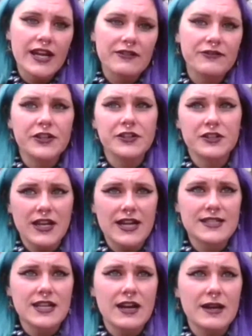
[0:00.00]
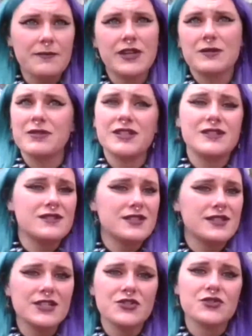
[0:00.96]
I figured at that time it'd been
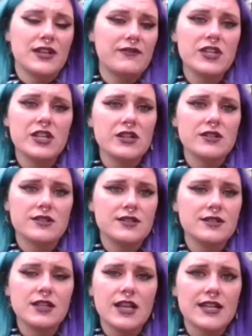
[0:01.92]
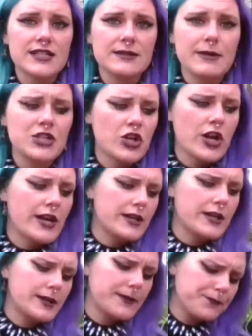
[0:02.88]
6 or 7 years since the last time I tried
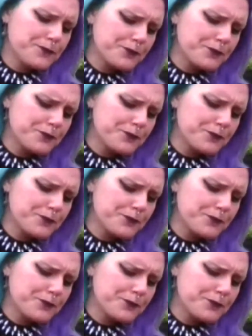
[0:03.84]
it.